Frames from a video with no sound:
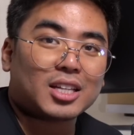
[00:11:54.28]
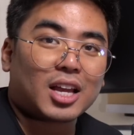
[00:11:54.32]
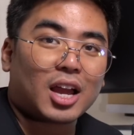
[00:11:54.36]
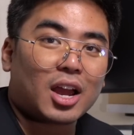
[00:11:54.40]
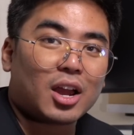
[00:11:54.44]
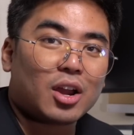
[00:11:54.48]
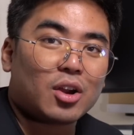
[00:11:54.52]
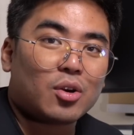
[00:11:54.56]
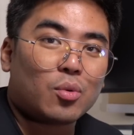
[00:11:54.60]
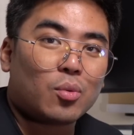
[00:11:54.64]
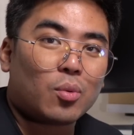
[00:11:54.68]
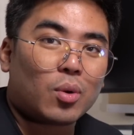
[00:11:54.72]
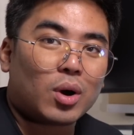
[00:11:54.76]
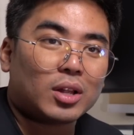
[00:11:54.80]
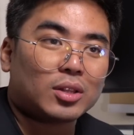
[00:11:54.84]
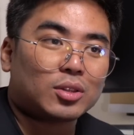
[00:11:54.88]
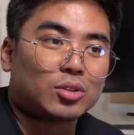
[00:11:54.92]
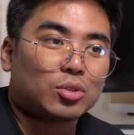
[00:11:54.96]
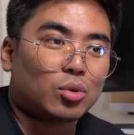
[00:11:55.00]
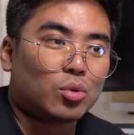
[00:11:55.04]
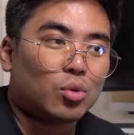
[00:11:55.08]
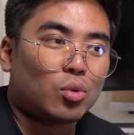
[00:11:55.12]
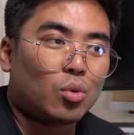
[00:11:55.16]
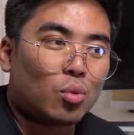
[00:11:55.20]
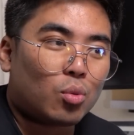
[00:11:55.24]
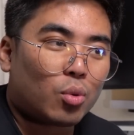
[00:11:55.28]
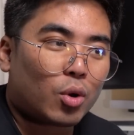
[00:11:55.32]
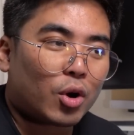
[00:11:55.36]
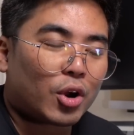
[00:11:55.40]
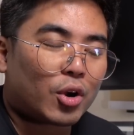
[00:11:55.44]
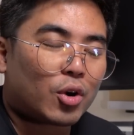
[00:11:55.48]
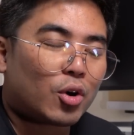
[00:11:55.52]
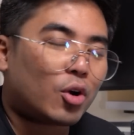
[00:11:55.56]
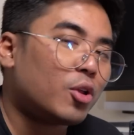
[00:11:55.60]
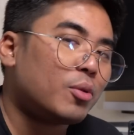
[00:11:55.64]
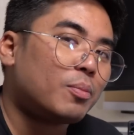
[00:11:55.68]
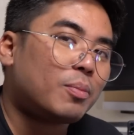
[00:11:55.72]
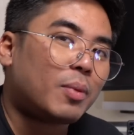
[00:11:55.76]
I want to
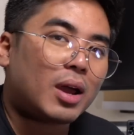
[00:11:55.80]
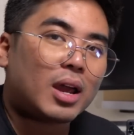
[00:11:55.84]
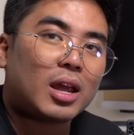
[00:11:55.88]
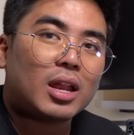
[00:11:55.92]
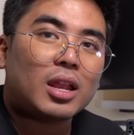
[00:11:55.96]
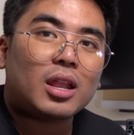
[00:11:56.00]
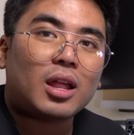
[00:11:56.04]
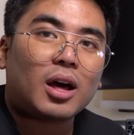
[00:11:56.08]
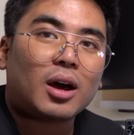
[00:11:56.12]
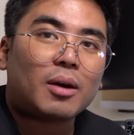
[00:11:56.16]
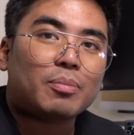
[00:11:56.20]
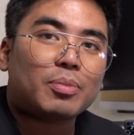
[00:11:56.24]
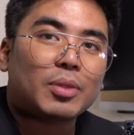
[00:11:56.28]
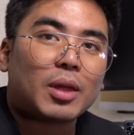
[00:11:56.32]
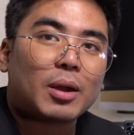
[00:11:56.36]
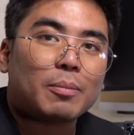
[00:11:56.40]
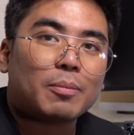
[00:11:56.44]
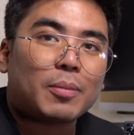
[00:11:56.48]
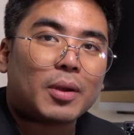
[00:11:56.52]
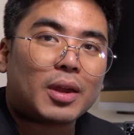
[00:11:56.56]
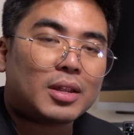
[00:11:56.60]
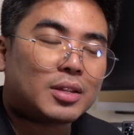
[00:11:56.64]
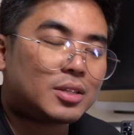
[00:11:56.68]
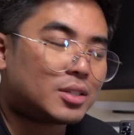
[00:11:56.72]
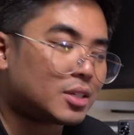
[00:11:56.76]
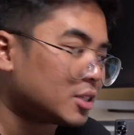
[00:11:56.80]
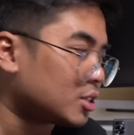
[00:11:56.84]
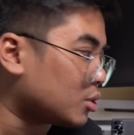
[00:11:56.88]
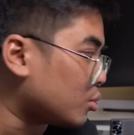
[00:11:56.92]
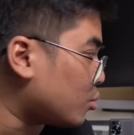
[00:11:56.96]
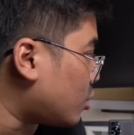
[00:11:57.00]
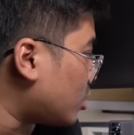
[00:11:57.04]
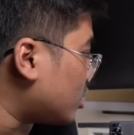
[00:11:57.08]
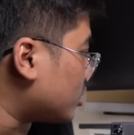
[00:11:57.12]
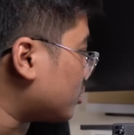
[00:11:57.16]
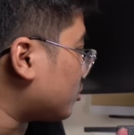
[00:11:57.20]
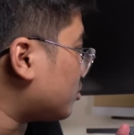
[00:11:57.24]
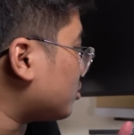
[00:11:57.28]
work on my laptop and just
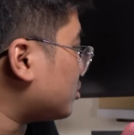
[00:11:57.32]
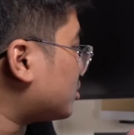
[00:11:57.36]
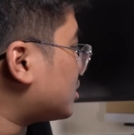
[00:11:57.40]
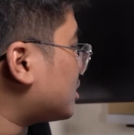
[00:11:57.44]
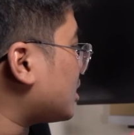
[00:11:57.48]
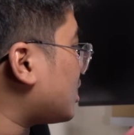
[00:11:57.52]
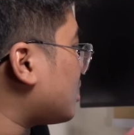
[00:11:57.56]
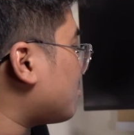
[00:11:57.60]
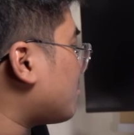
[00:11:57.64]
want to see